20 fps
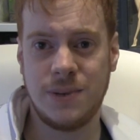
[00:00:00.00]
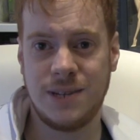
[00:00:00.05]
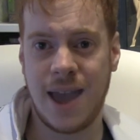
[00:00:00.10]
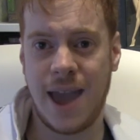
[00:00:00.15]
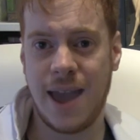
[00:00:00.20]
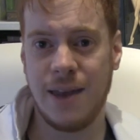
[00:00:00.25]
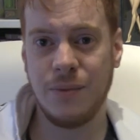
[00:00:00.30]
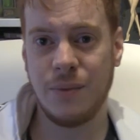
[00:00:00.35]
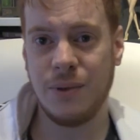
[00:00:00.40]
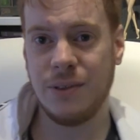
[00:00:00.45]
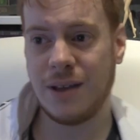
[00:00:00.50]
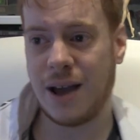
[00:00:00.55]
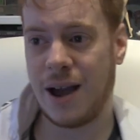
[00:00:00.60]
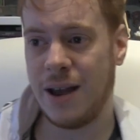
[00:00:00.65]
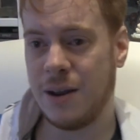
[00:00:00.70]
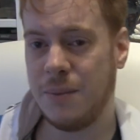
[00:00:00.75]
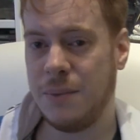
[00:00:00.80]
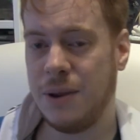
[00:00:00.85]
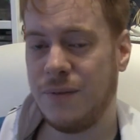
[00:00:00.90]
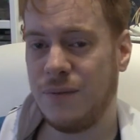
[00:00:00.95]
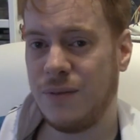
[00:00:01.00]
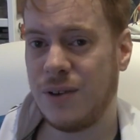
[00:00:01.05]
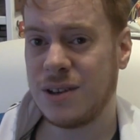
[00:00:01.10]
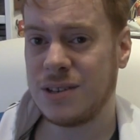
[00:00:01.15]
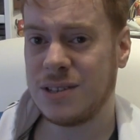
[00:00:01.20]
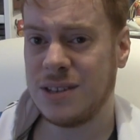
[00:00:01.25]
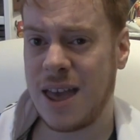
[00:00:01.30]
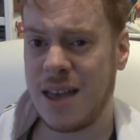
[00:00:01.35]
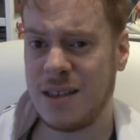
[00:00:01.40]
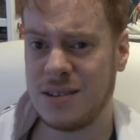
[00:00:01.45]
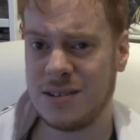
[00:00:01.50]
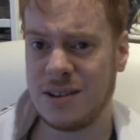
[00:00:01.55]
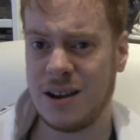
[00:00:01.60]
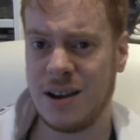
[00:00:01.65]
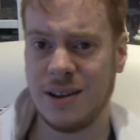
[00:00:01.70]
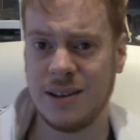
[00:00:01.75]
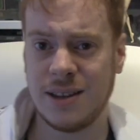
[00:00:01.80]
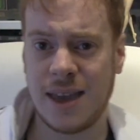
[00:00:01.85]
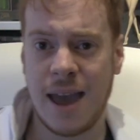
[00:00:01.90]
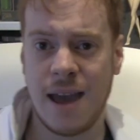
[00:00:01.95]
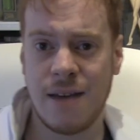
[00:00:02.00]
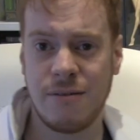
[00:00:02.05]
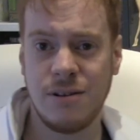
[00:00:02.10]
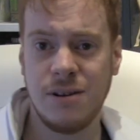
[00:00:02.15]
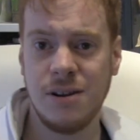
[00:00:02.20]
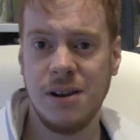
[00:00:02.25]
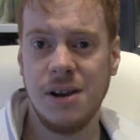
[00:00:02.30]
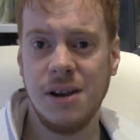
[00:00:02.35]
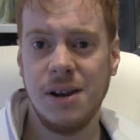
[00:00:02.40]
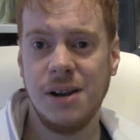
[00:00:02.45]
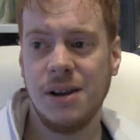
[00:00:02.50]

10 when the anime first started airing.